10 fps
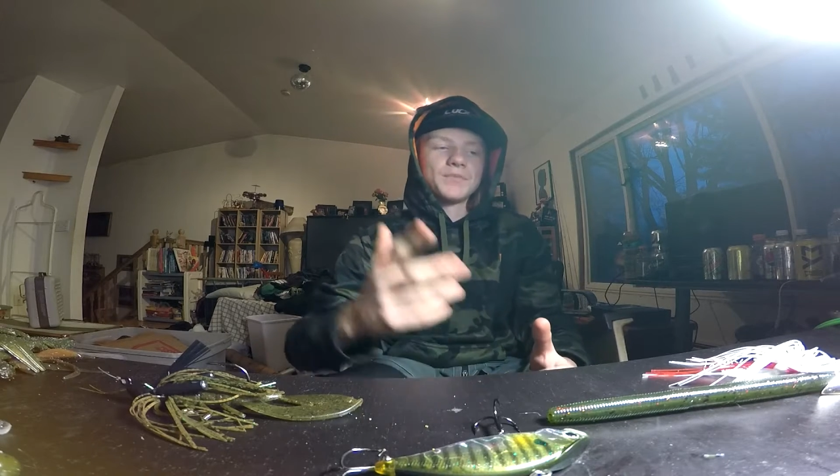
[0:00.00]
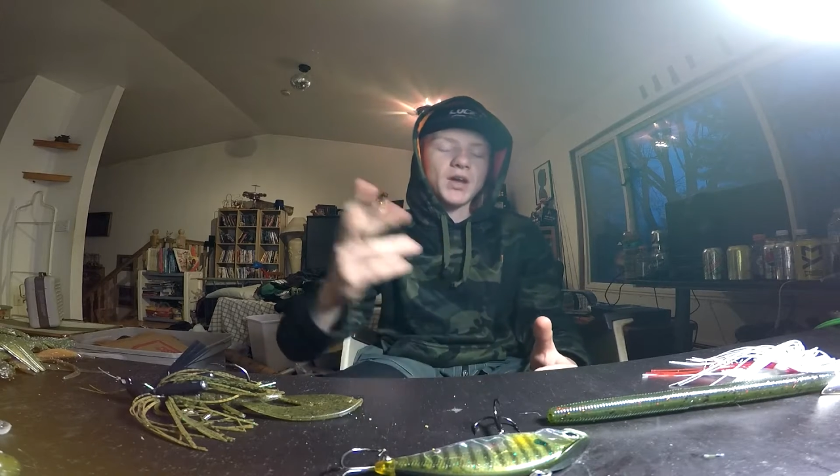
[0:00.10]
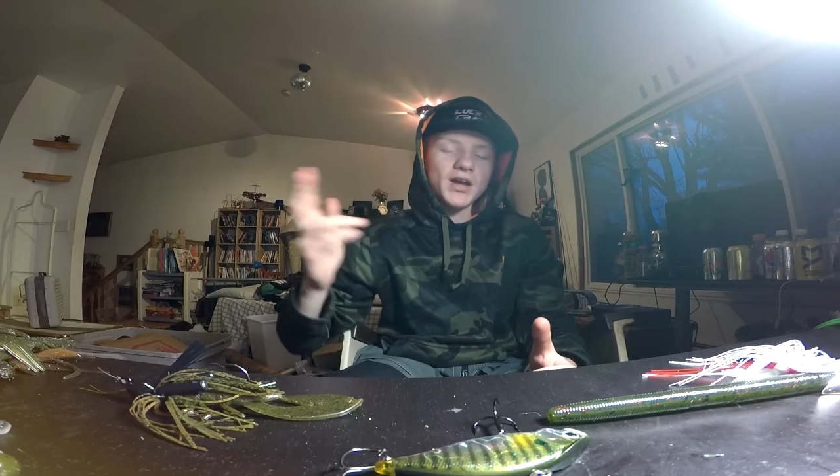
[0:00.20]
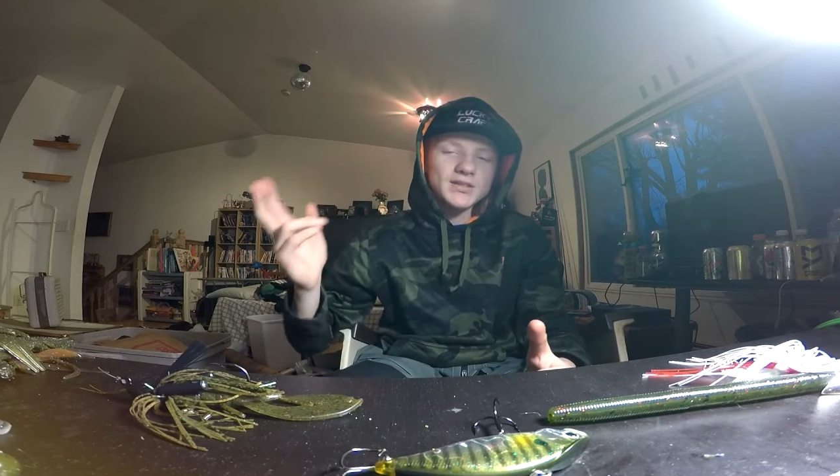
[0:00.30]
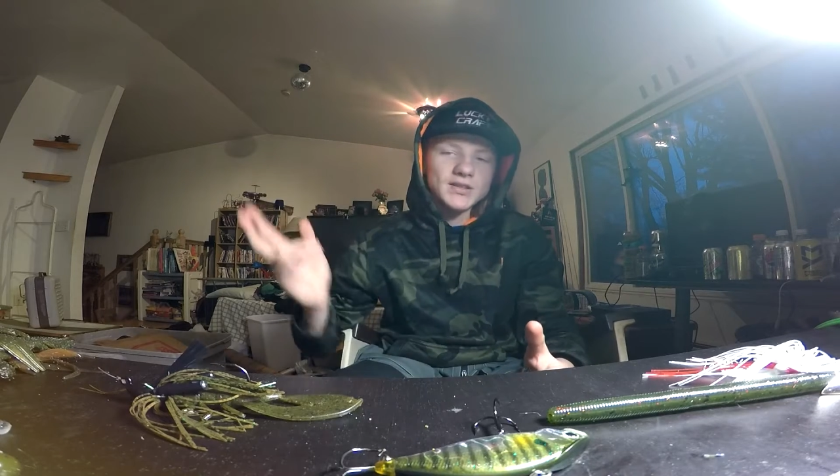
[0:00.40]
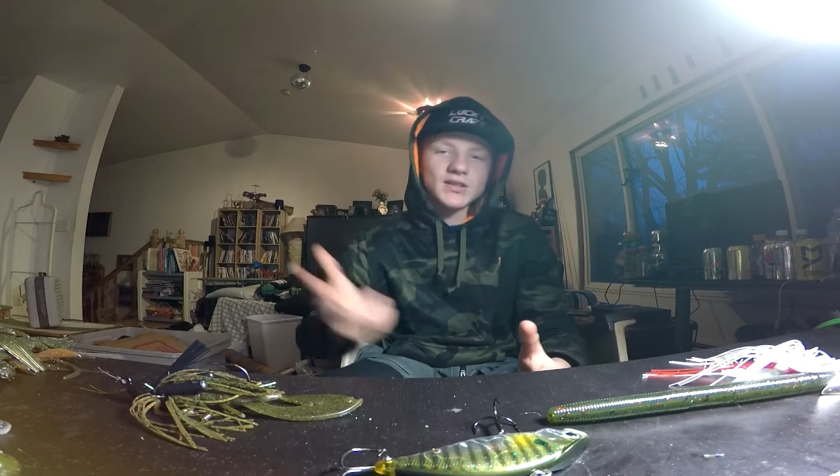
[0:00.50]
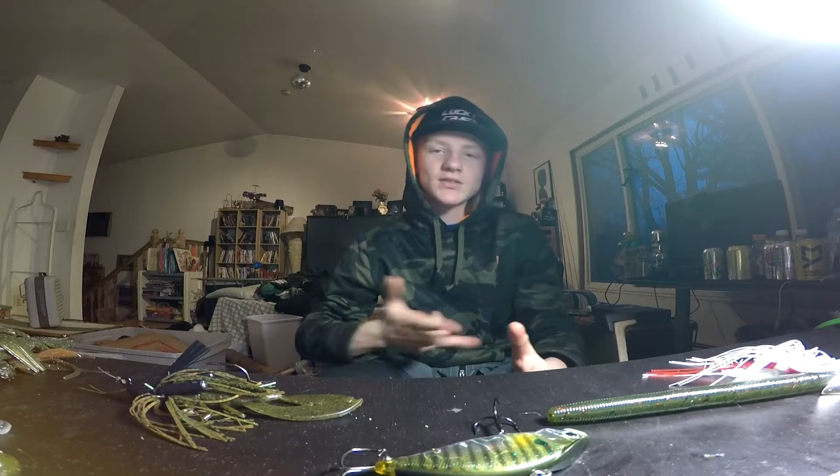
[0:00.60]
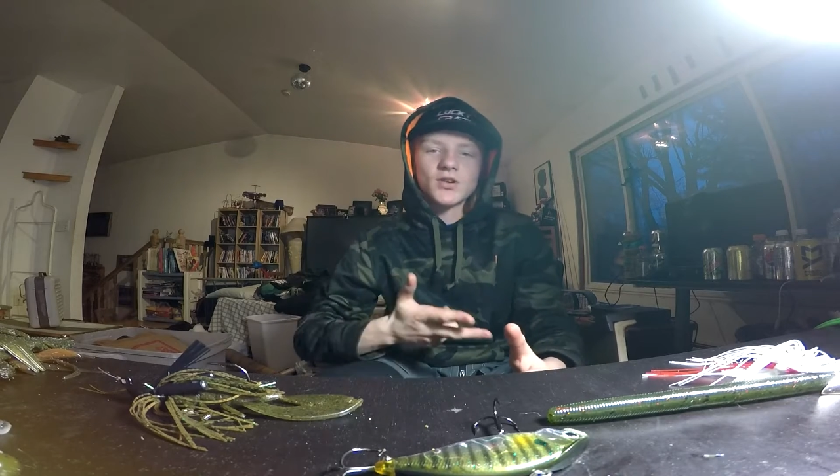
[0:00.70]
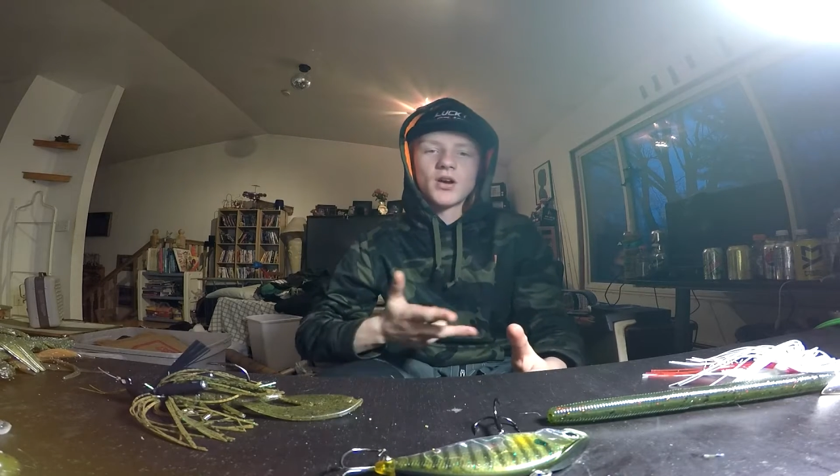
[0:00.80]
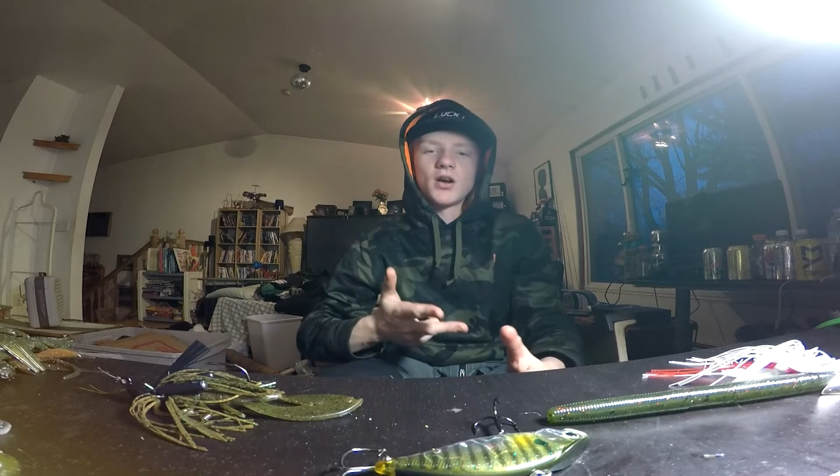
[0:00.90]
the ice
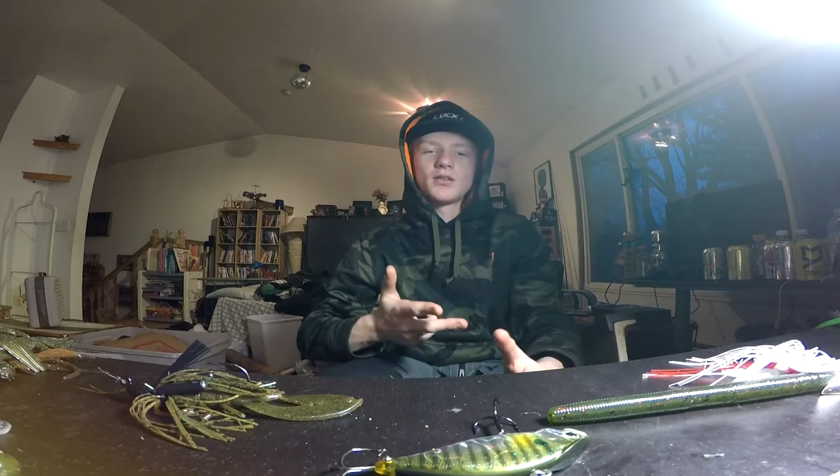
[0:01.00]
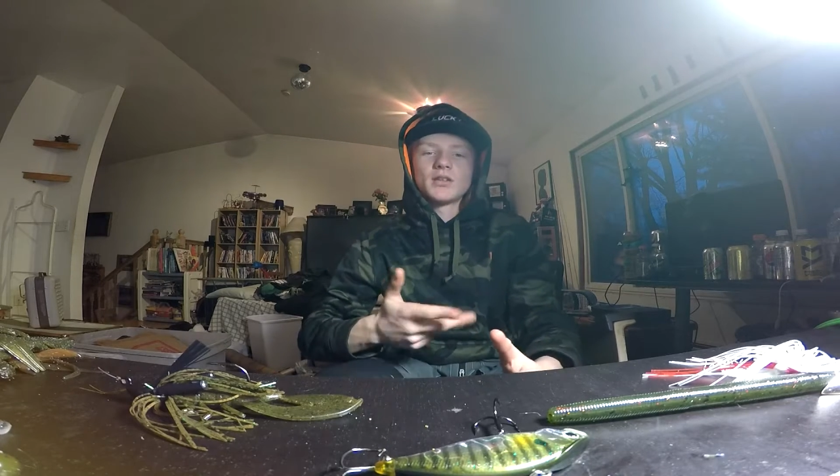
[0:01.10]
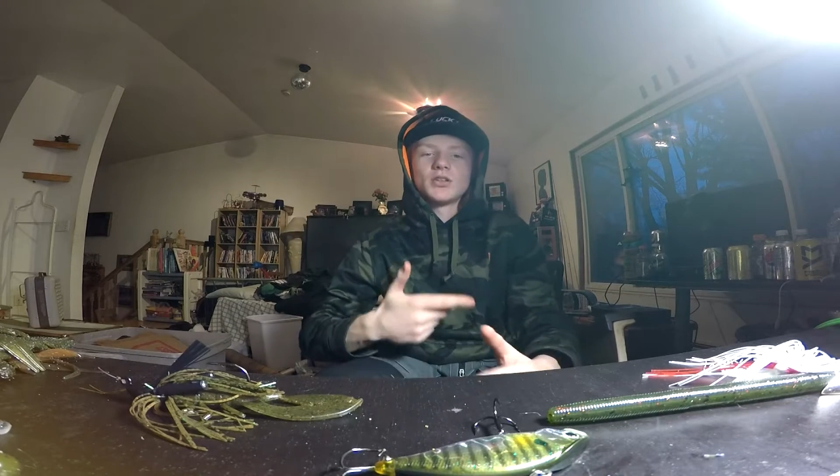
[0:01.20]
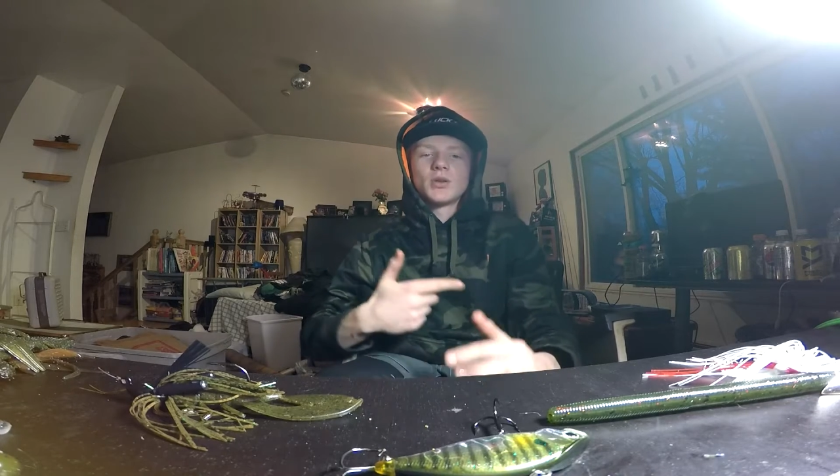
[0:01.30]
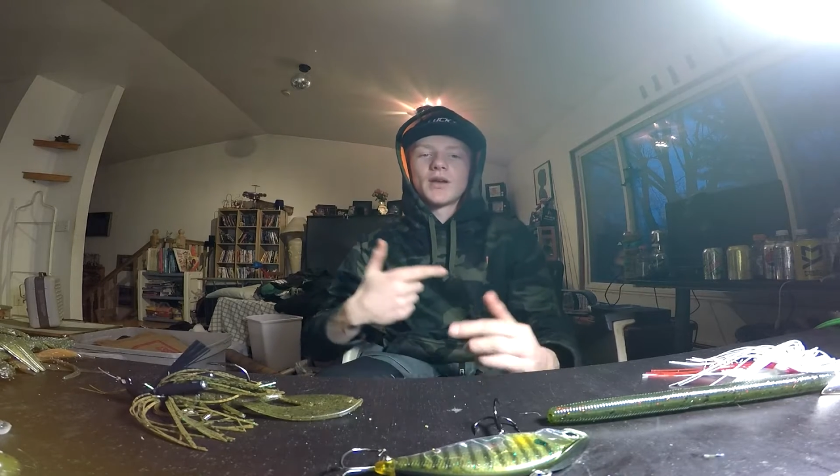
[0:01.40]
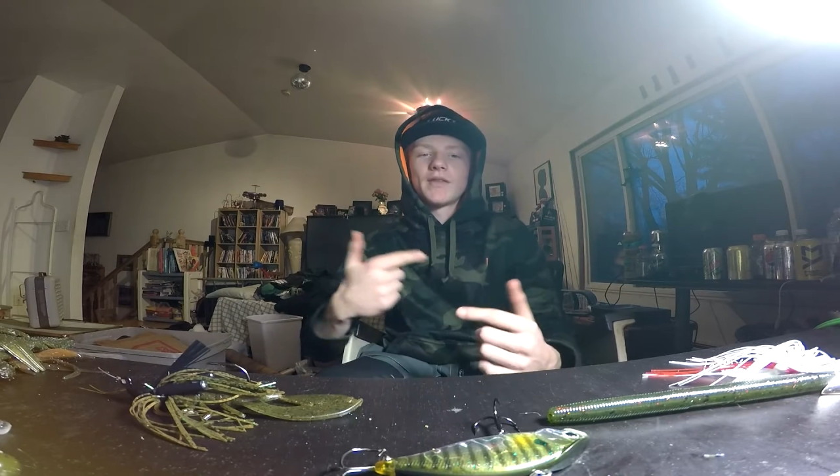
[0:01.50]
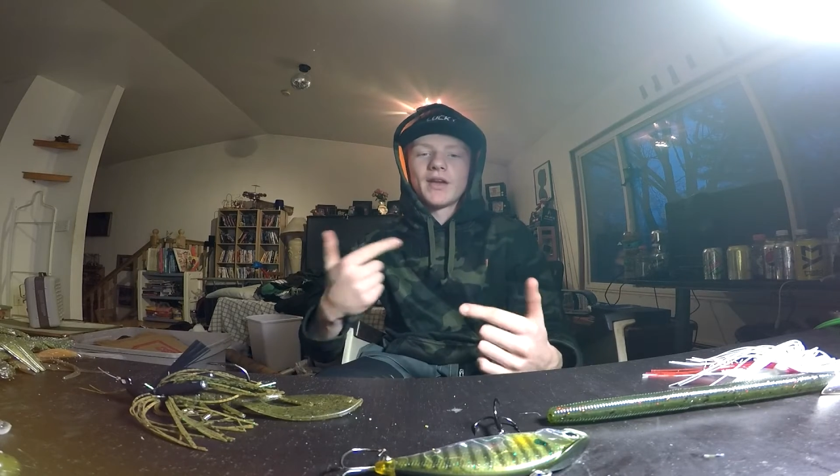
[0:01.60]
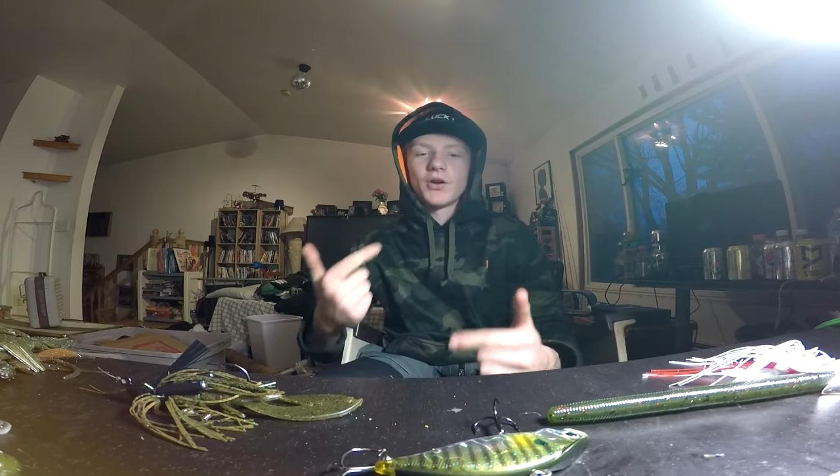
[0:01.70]
is gone and you got that